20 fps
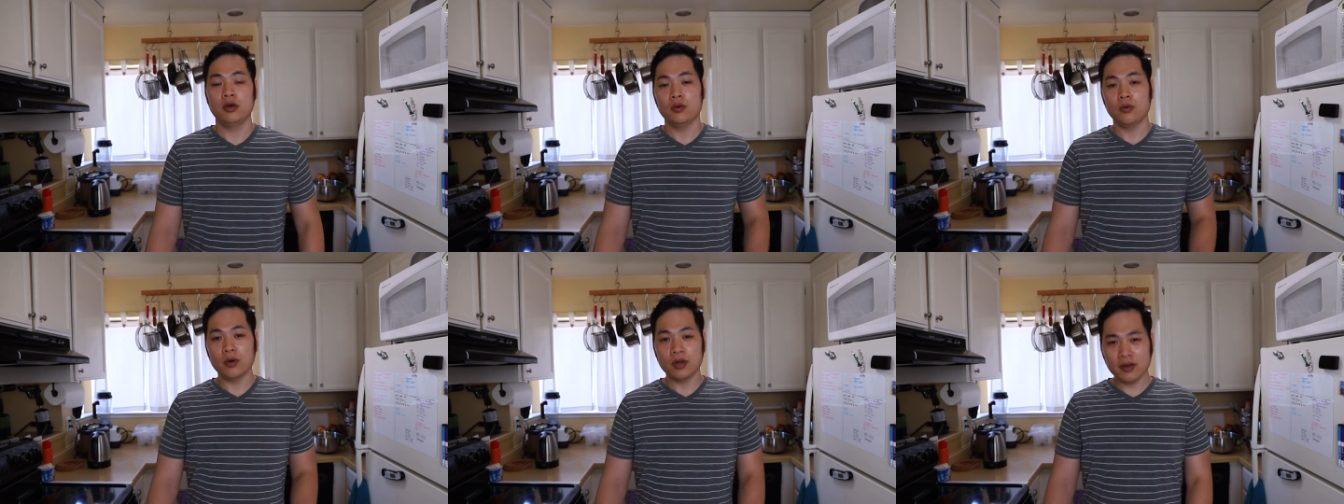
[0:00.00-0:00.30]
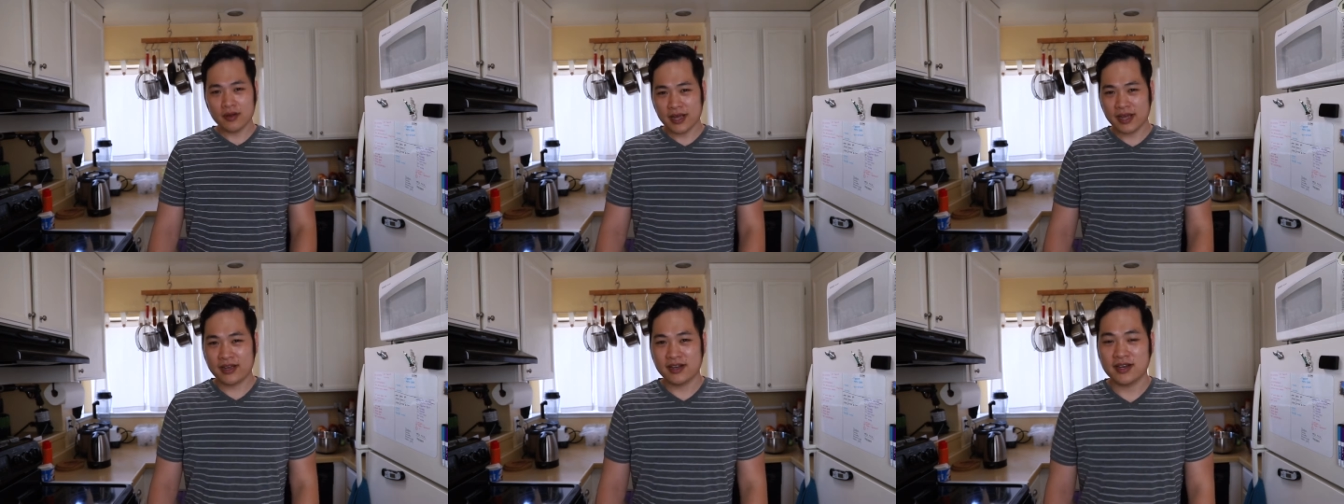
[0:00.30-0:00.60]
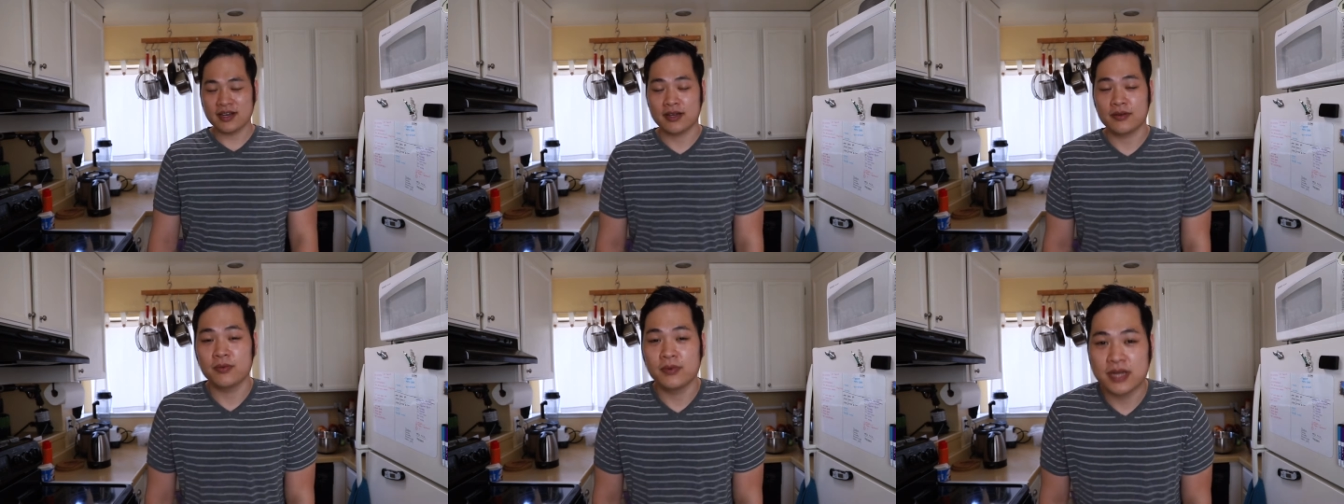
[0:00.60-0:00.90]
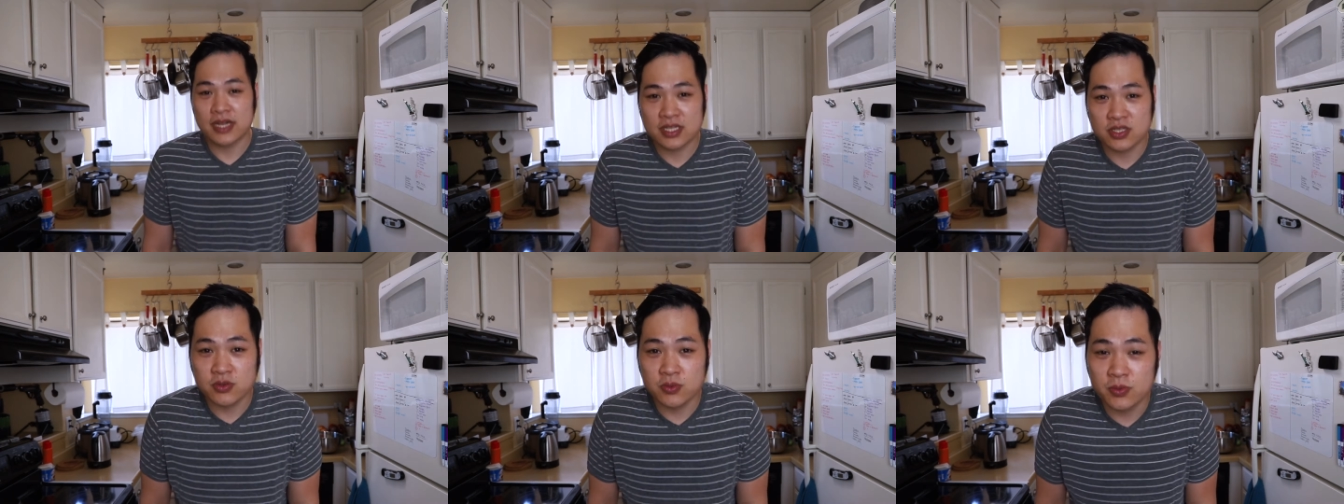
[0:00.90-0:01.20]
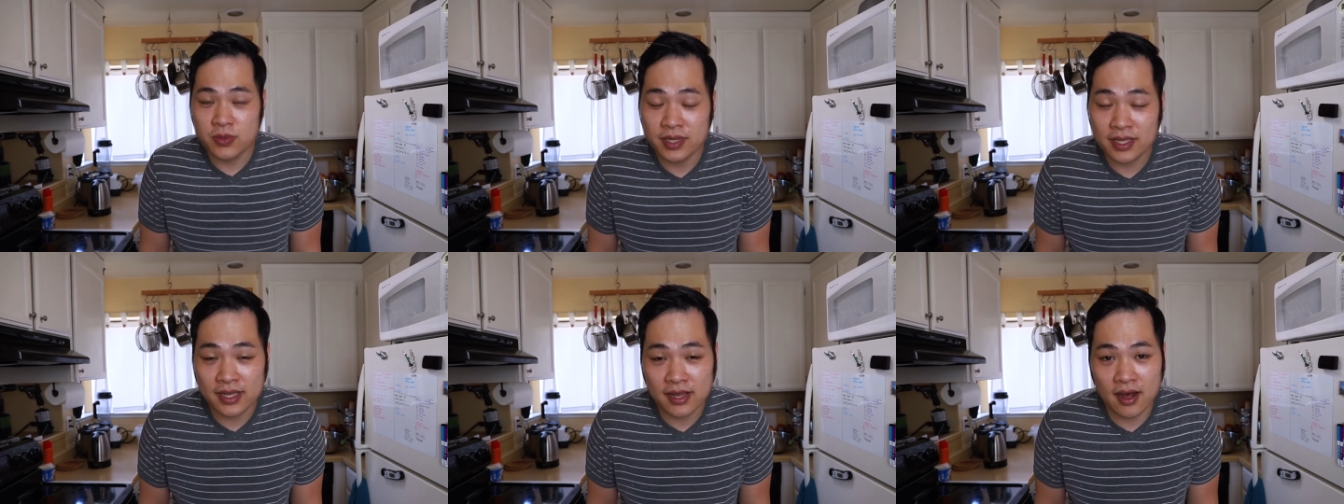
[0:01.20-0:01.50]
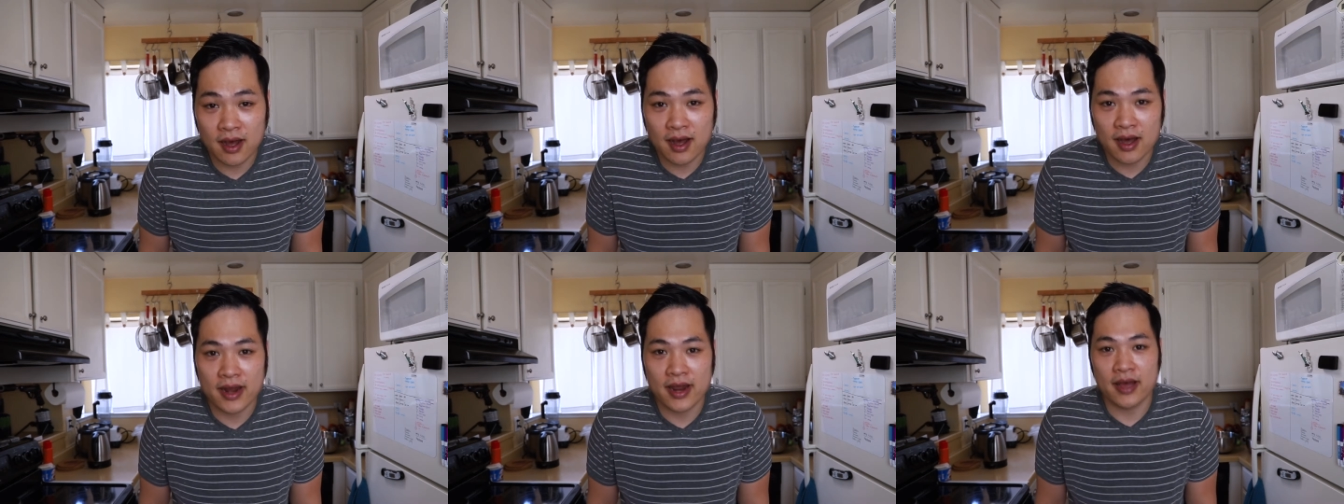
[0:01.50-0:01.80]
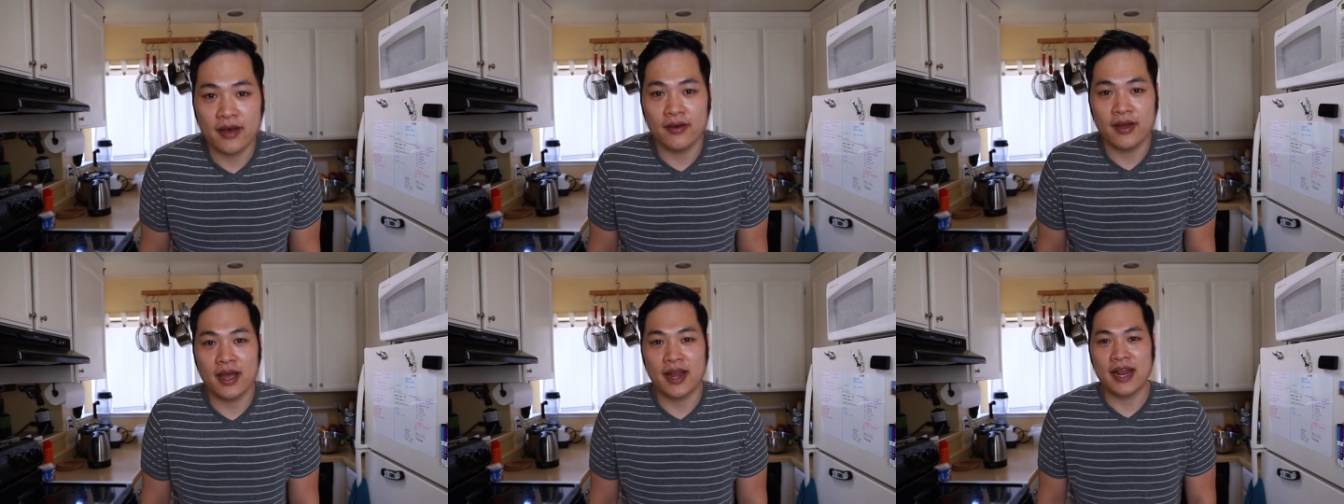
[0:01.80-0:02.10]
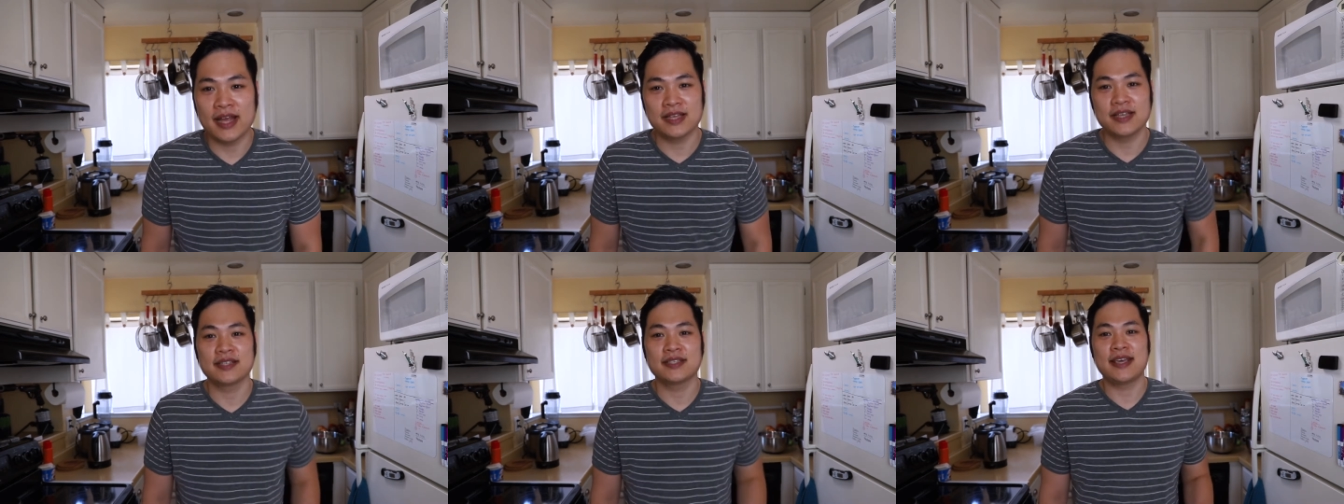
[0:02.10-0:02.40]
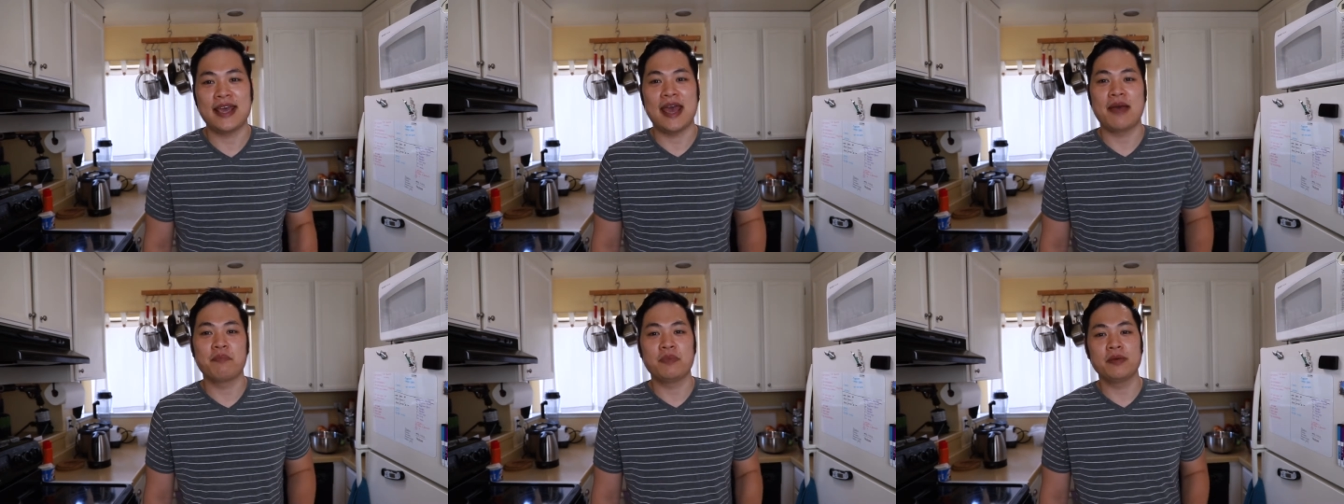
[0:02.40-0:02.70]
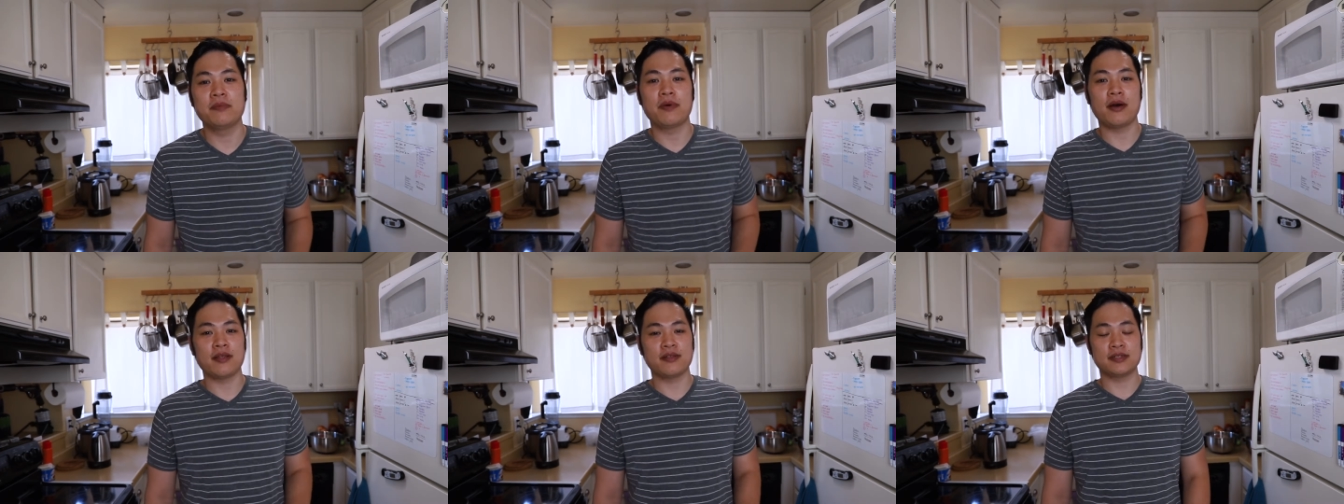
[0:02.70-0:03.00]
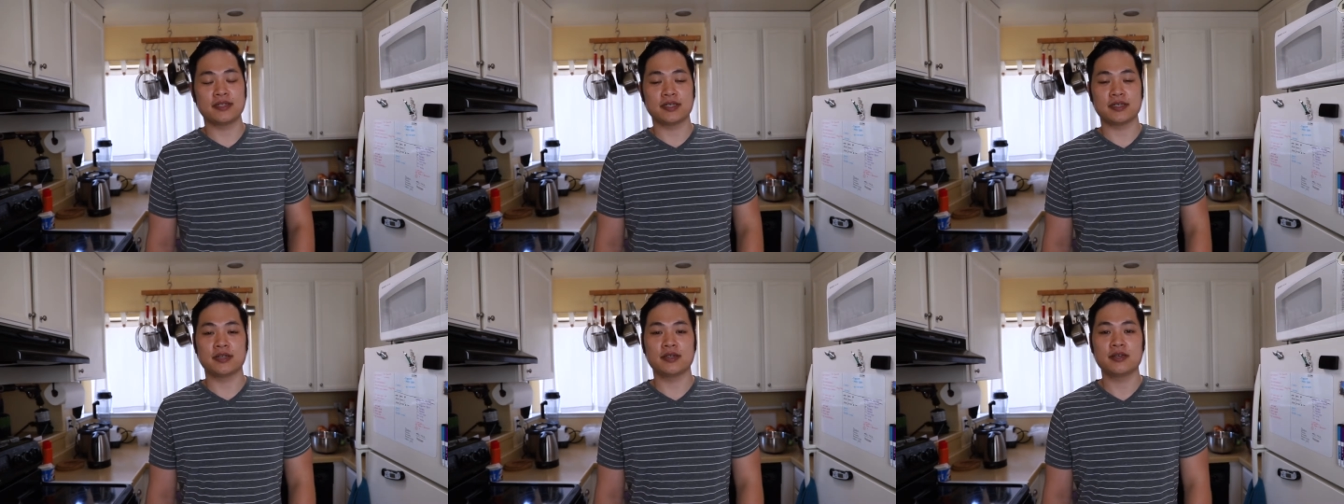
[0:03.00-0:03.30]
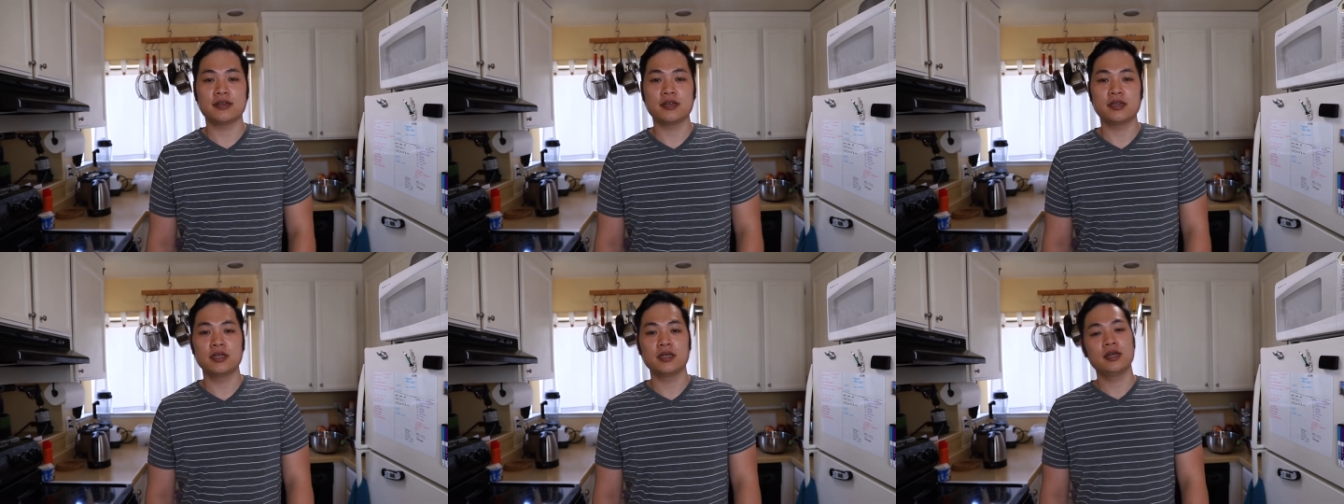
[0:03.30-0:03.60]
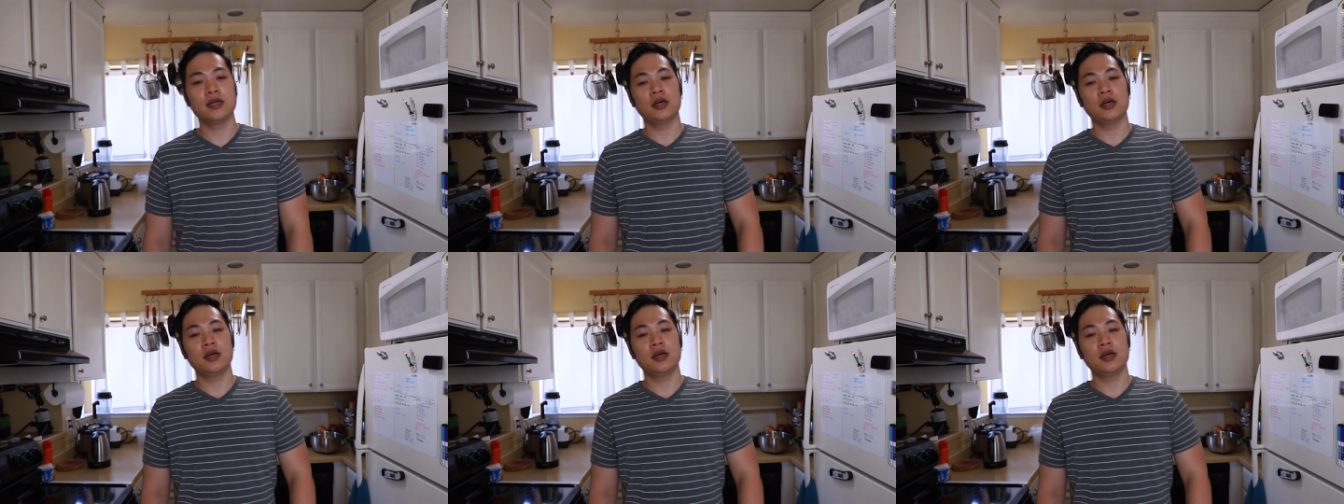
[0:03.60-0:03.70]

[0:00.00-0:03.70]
What do I cook when it's really hot out and I just can't be bothered to cook?